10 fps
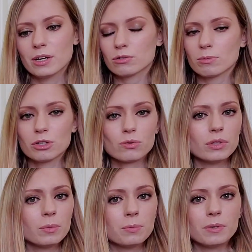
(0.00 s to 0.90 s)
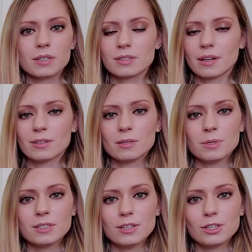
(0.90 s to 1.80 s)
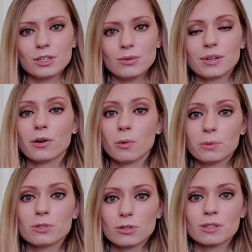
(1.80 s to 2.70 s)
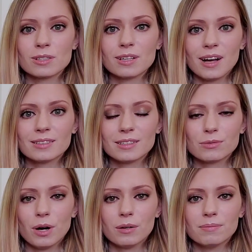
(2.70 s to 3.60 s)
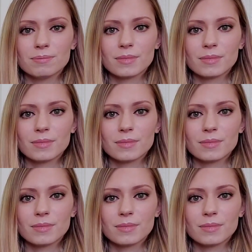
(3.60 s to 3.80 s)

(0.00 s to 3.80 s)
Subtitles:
So I'm just really excited to be teaching you, and I hope you enjoy this class as well.